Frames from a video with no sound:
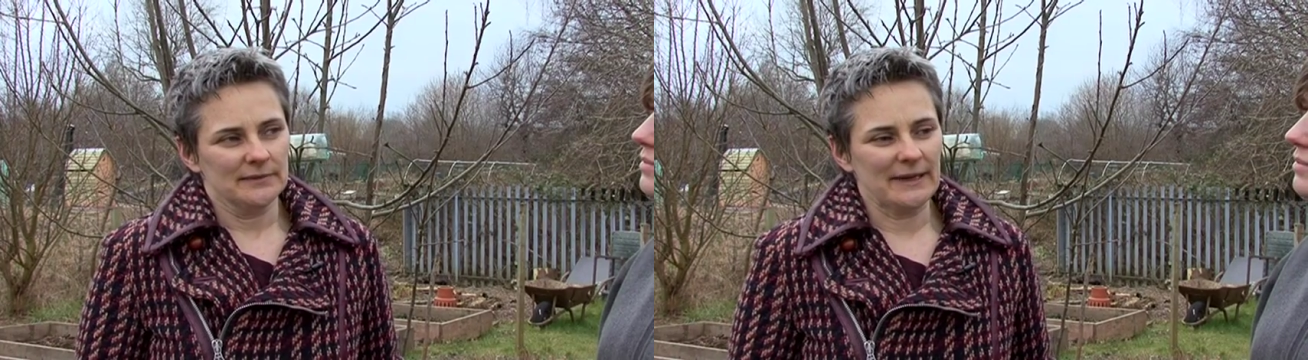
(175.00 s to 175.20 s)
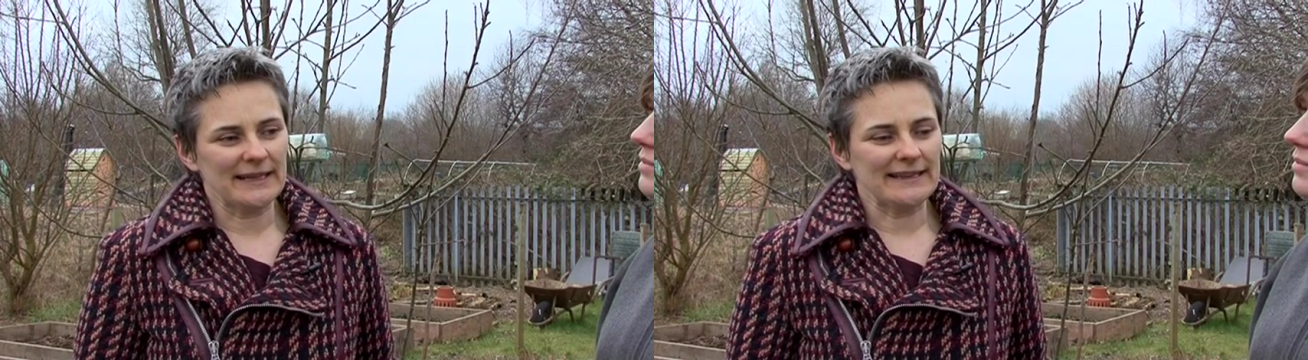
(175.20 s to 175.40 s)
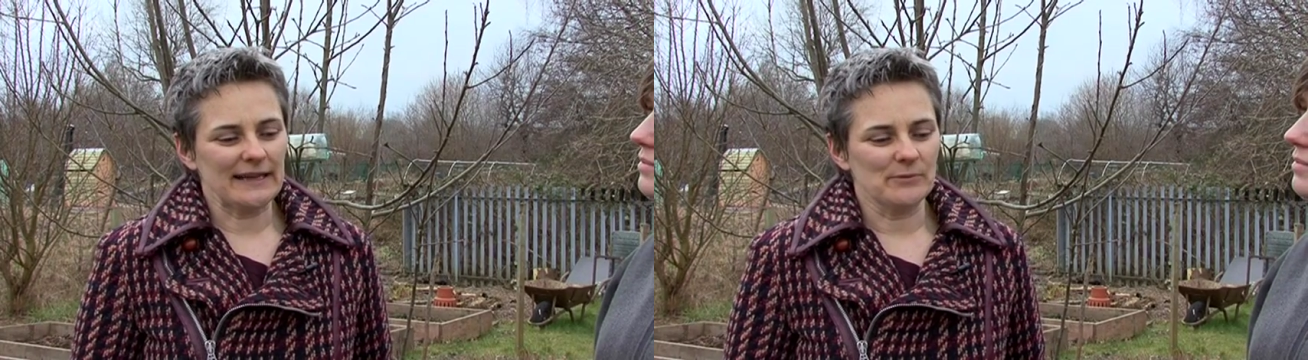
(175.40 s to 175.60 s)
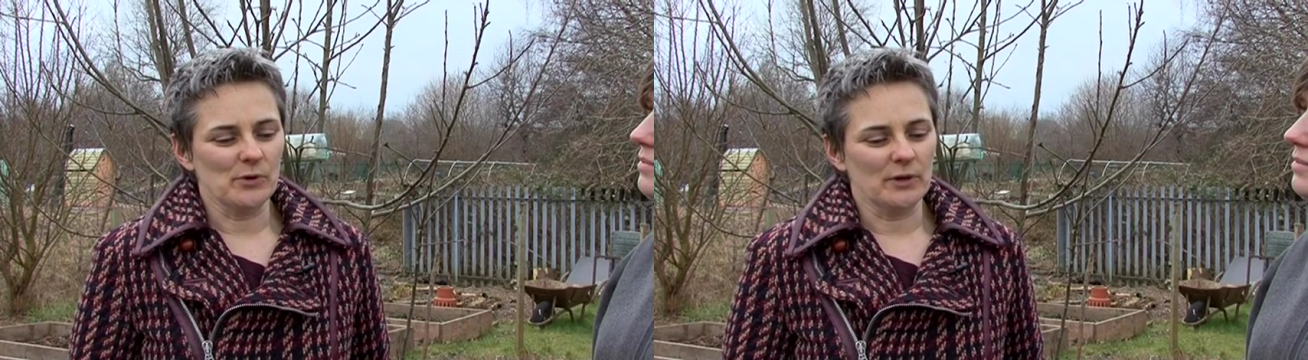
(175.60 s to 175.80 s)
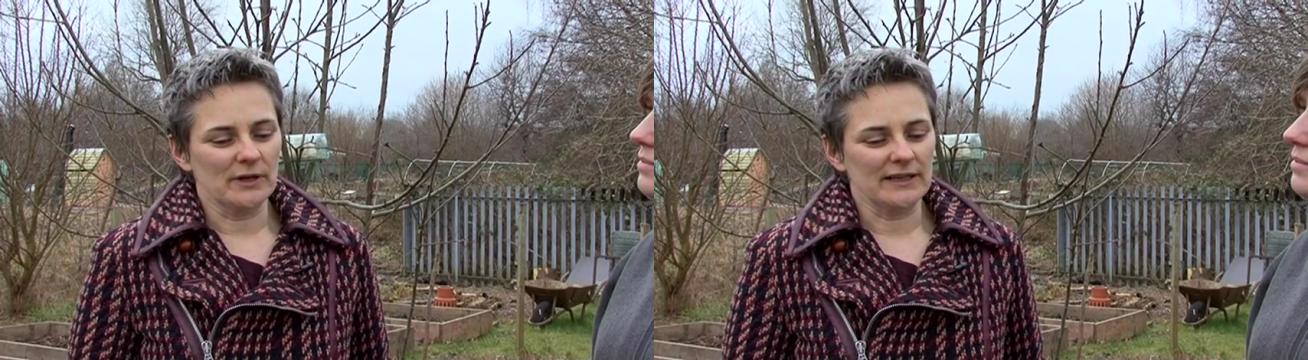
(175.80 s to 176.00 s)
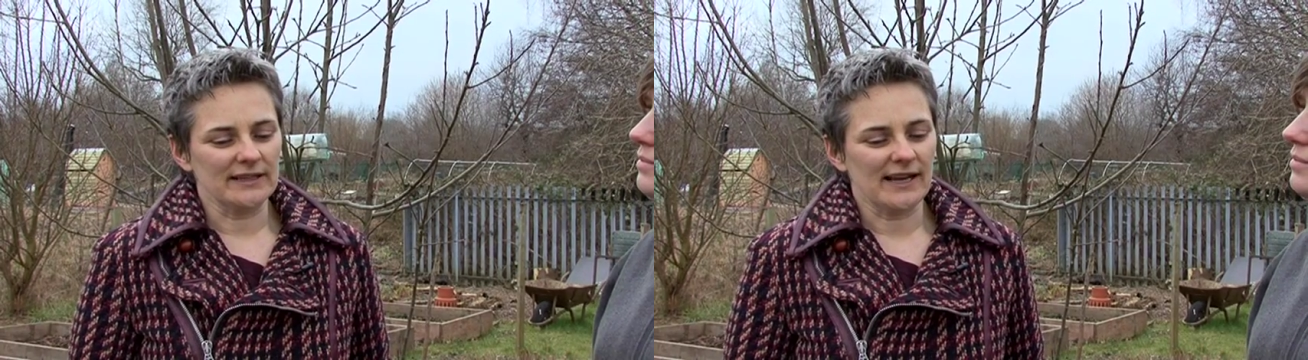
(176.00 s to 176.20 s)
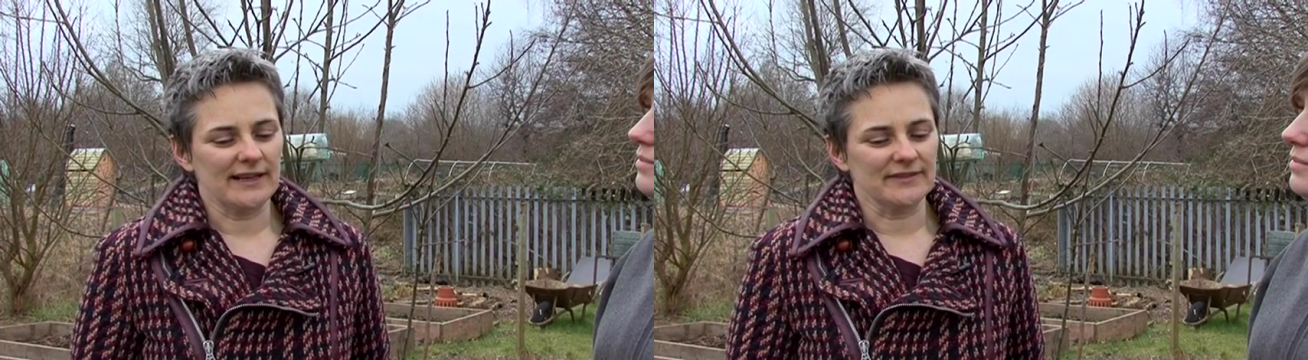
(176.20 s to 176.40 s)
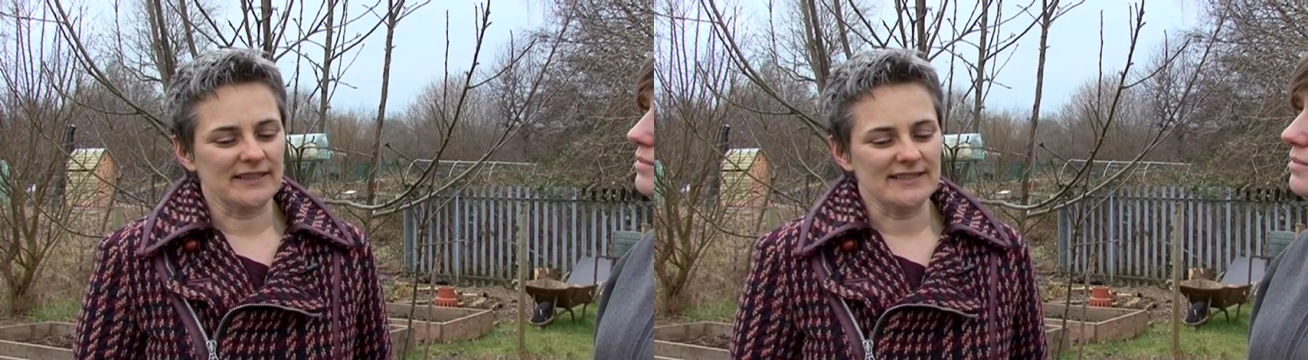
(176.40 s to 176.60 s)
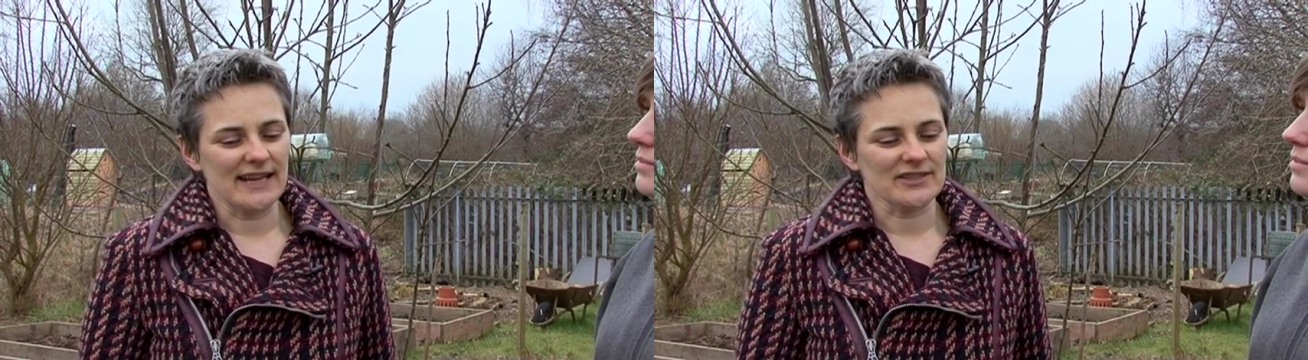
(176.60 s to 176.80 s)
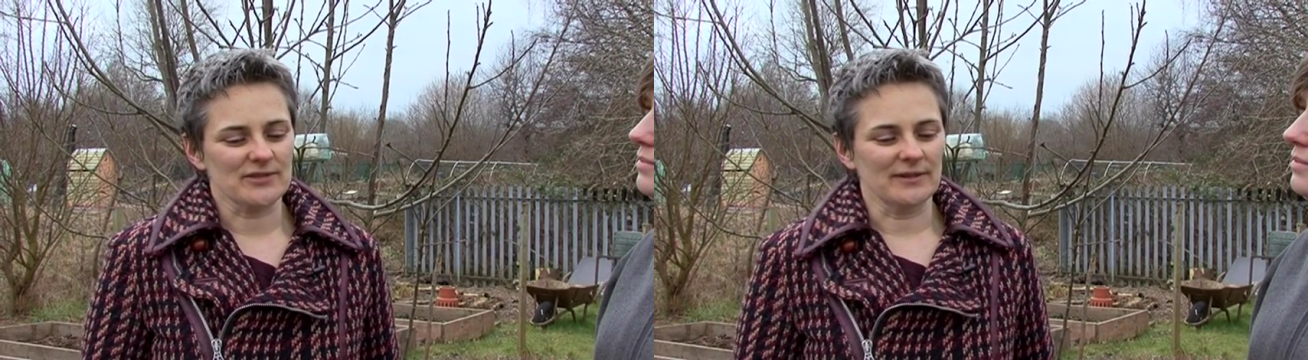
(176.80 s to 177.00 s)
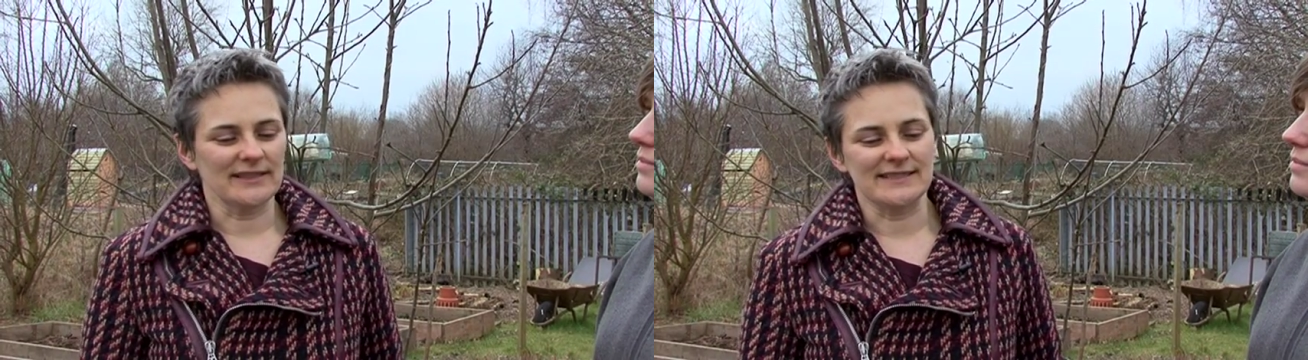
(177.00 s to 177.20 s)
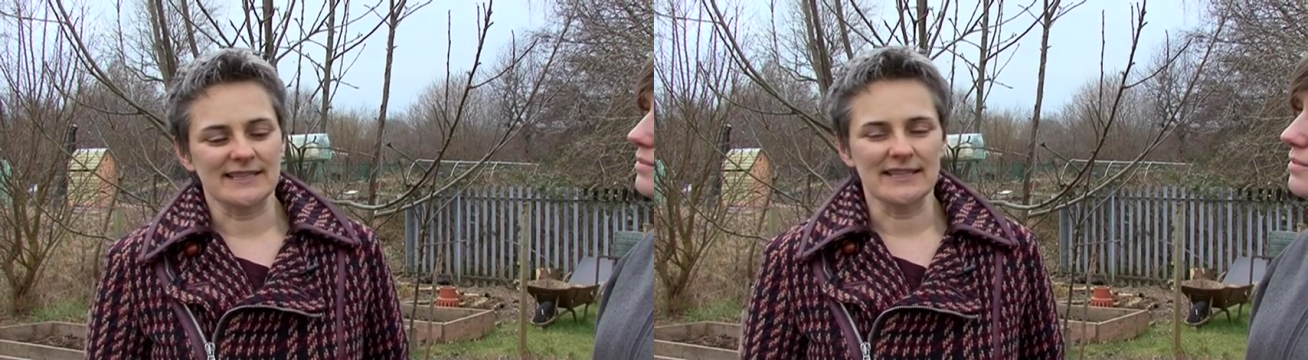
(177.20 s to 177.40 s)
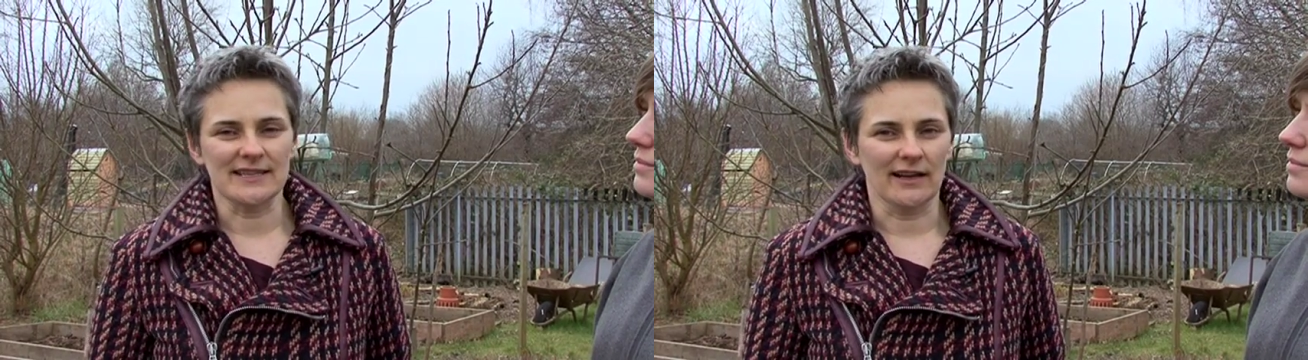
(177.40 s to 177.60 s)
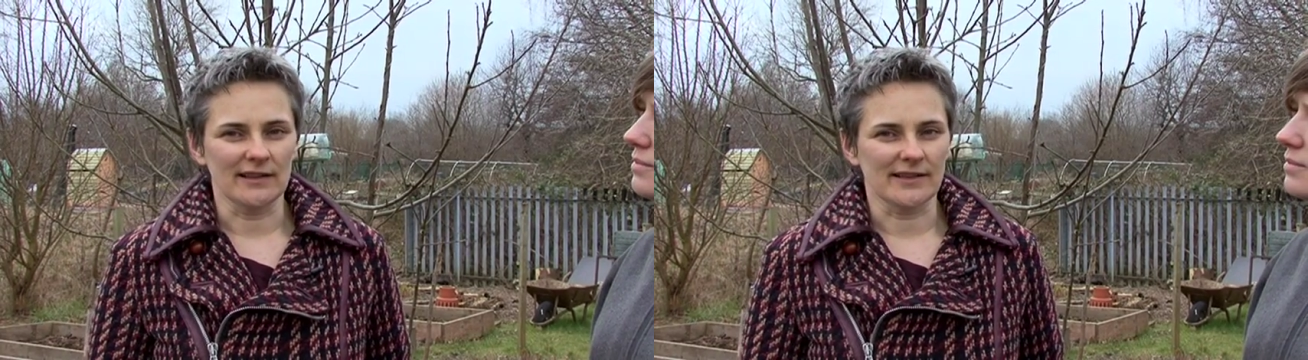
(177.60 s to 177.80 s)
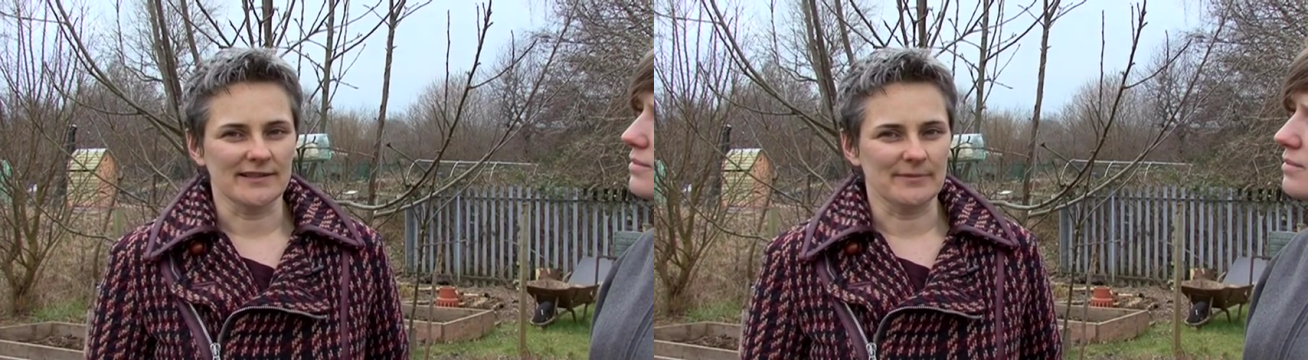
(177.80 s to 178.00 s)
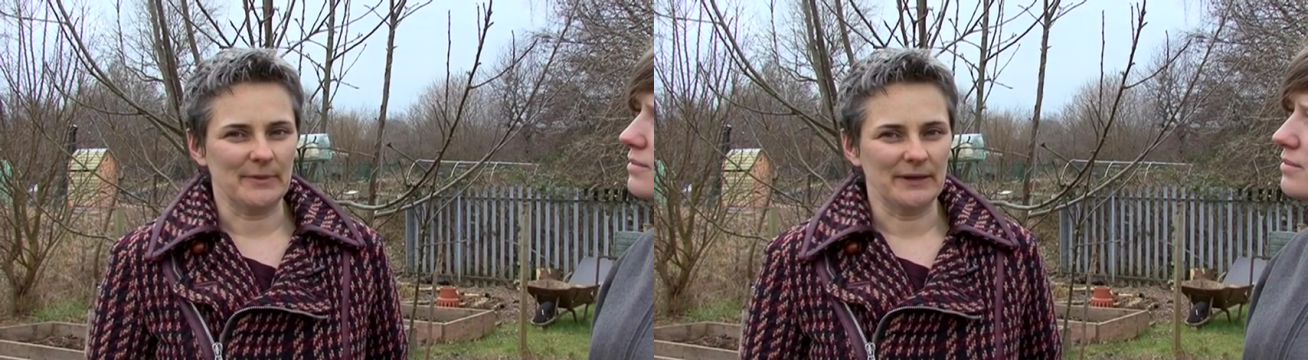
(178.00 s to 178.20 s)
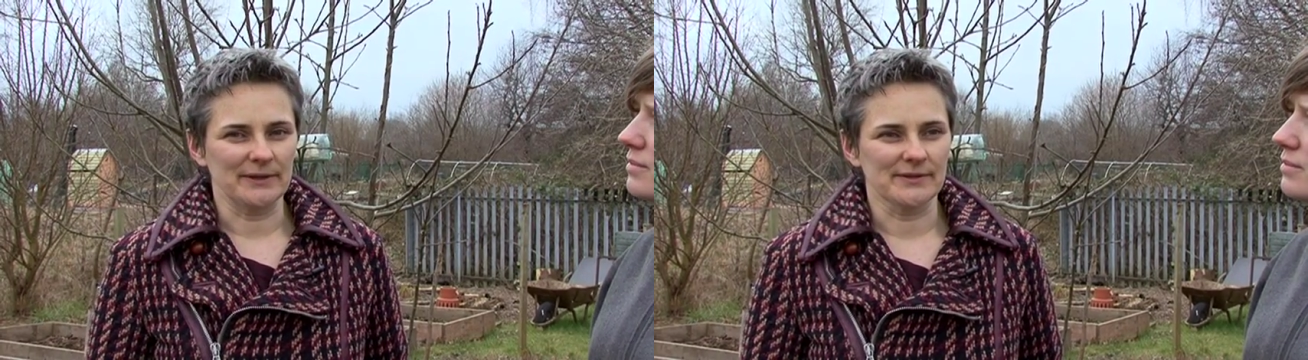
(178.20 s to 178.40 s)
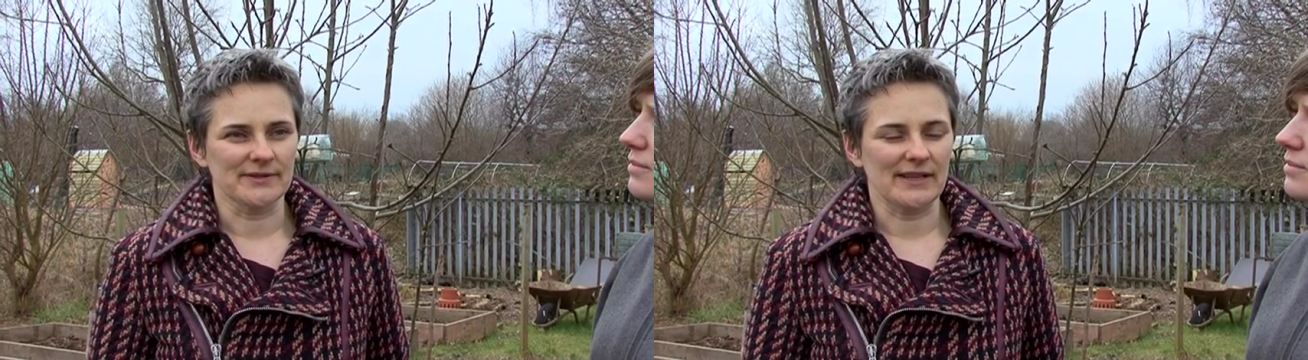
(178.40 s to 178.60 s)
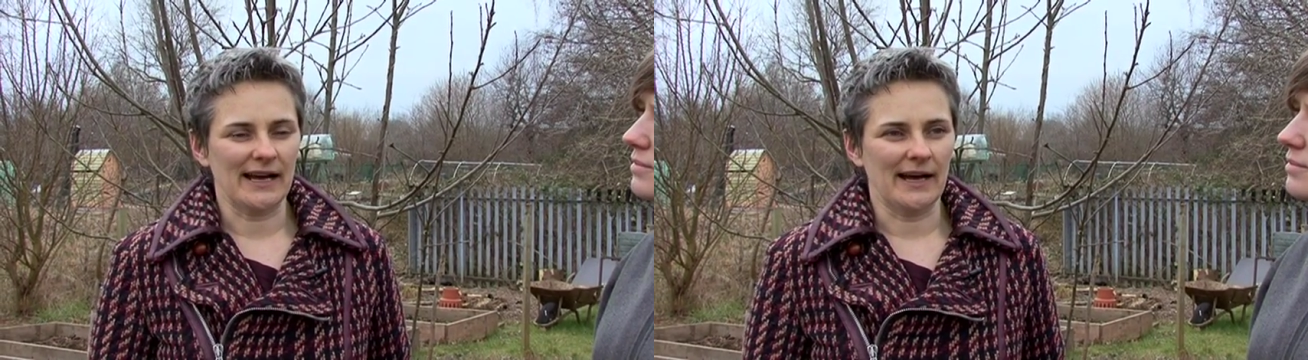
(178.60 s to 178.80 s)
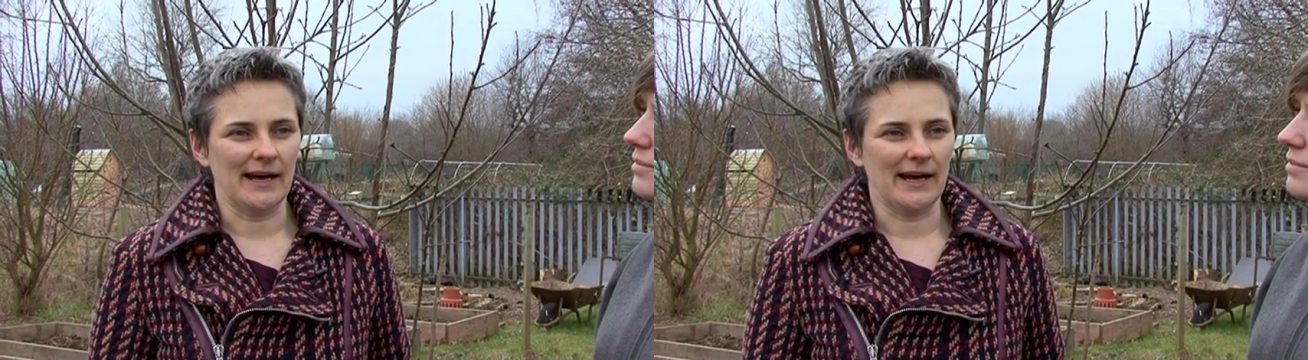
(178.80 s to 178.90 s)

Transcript: making that more kind of contextual and detailed, I suppose.